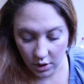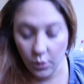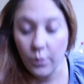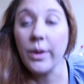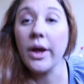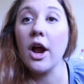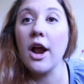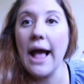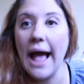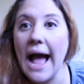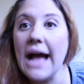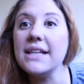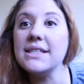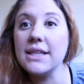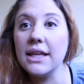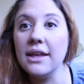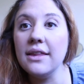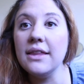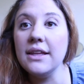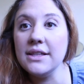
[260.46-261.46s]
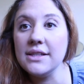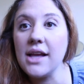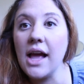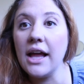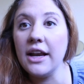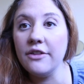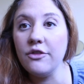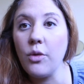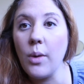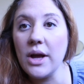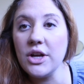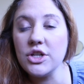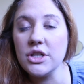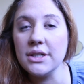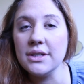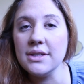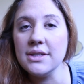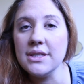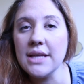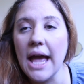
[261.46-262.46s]
we are asking these kind of
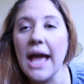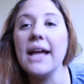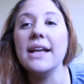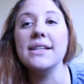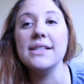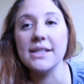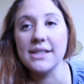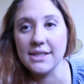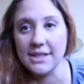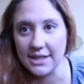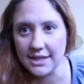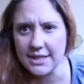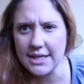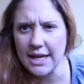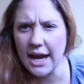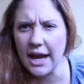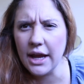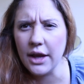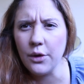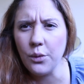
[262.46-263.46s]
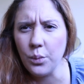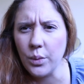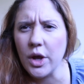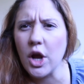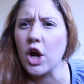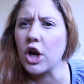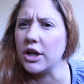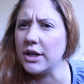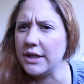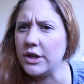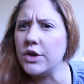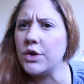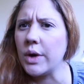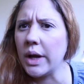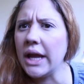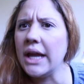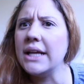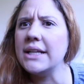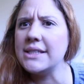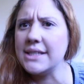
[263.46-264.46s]
questions, and today we are
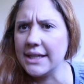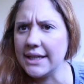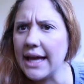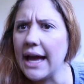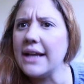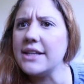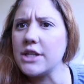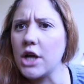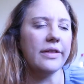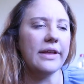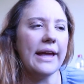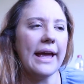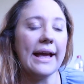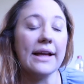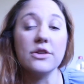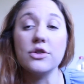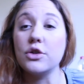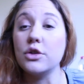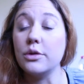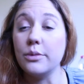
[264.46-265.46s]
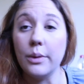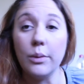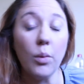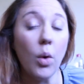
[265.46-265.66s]
going to get the answers we